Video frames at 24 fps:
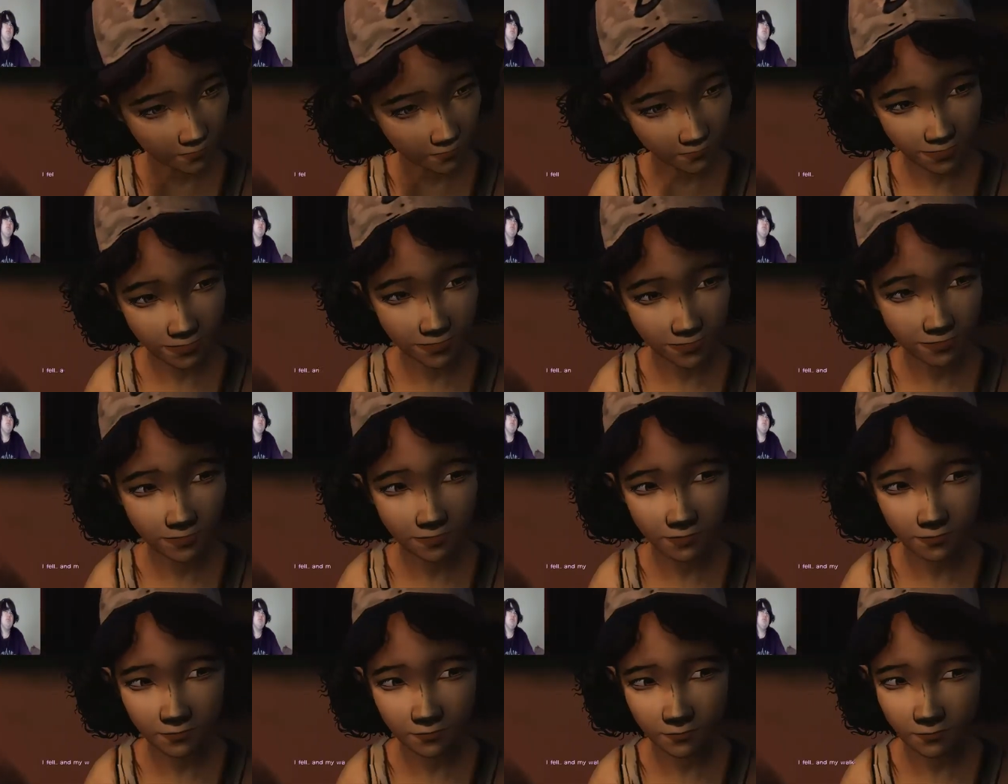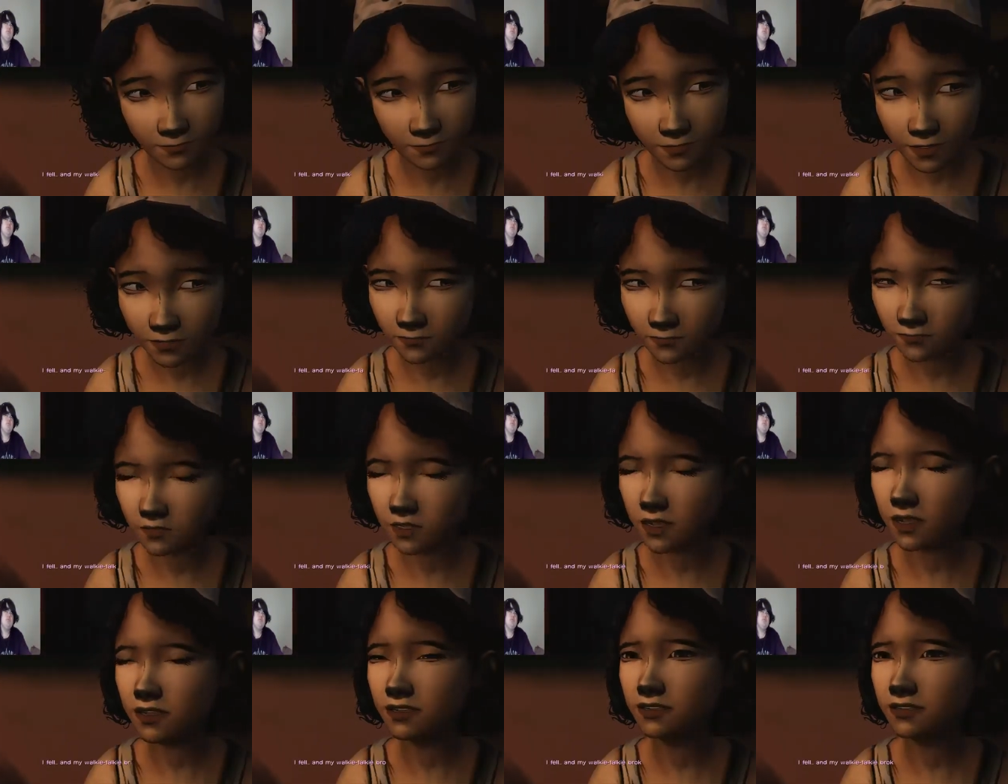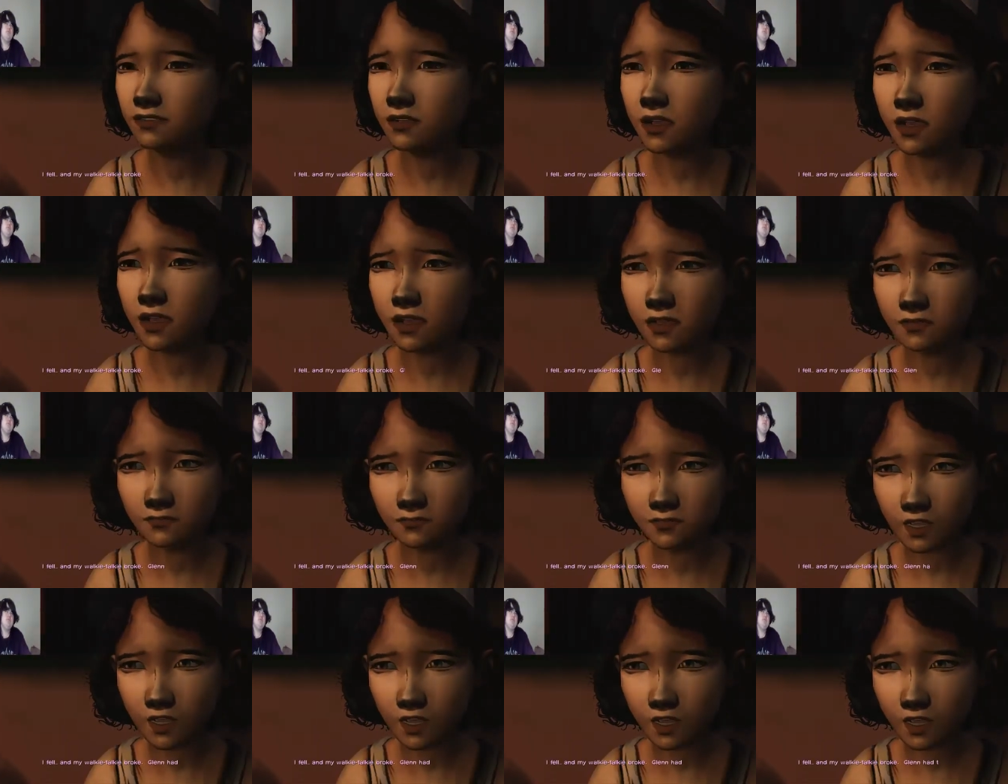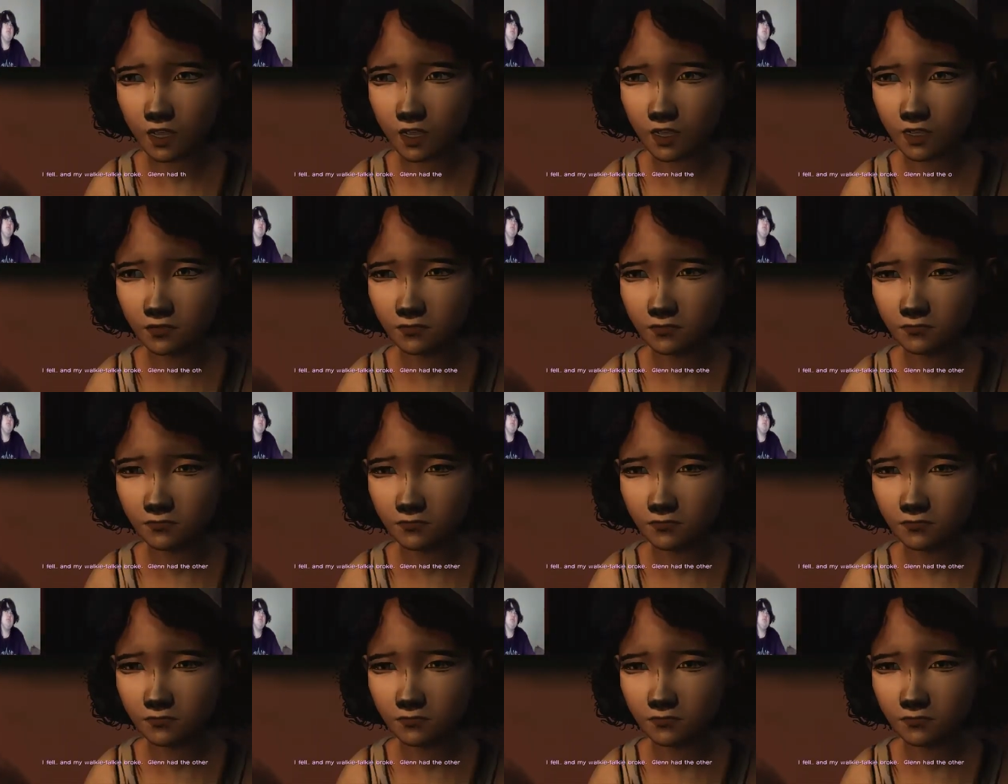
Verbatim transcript: I fell, and my walkie-talkie broke.